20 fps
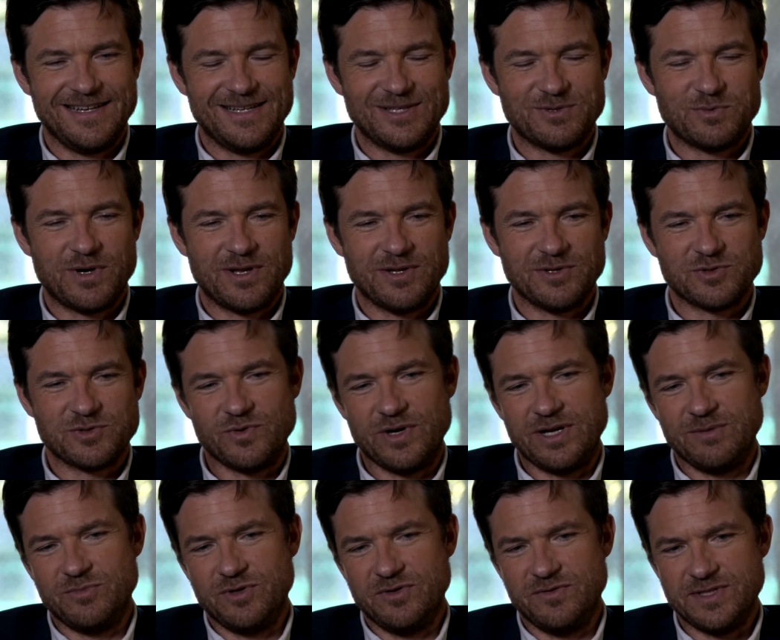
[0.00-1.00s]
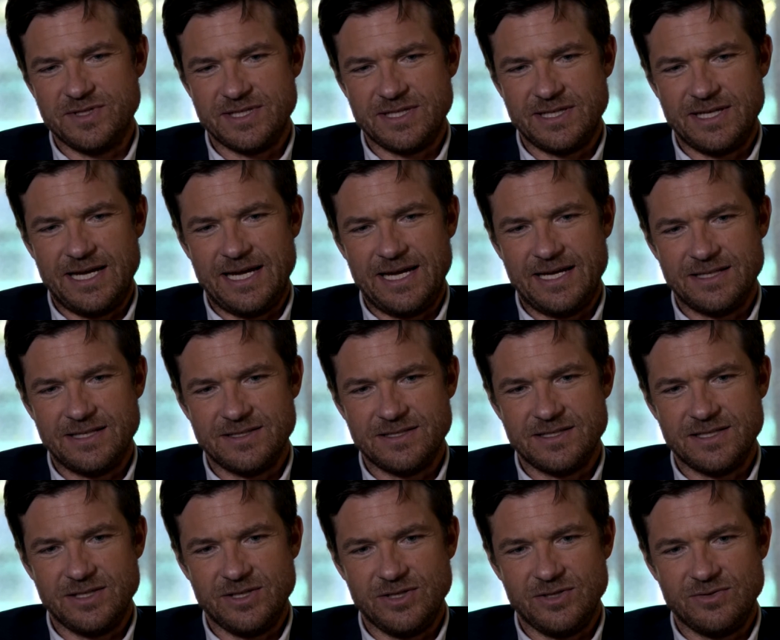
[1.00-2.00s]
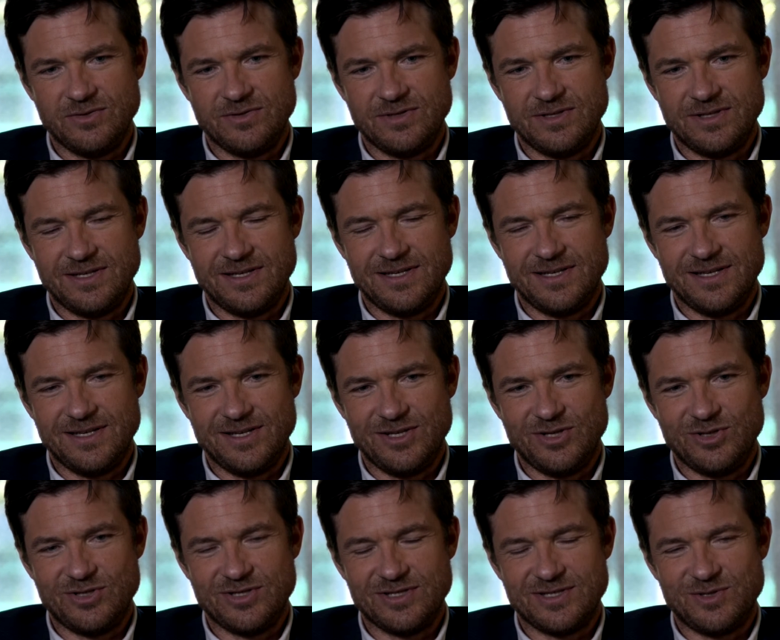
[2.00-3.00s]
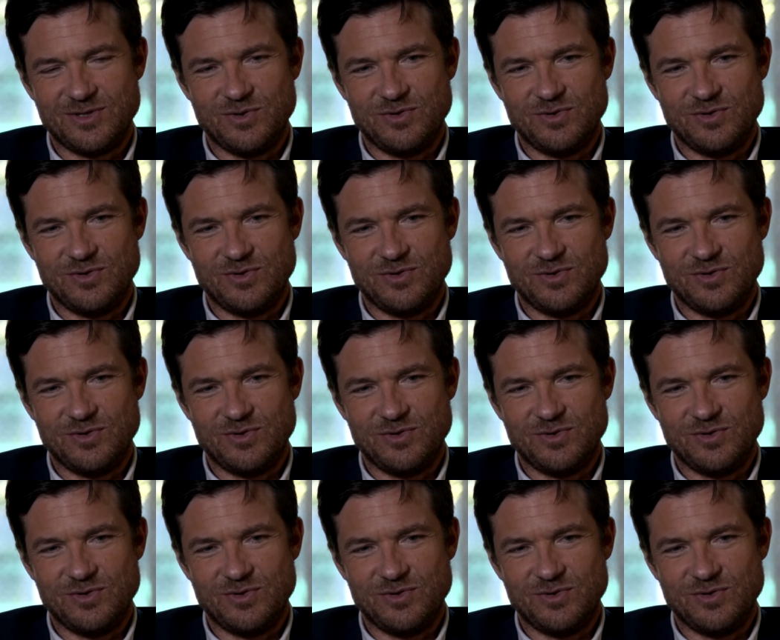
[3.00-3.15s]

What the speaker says: It's one of those great movies that ends and you're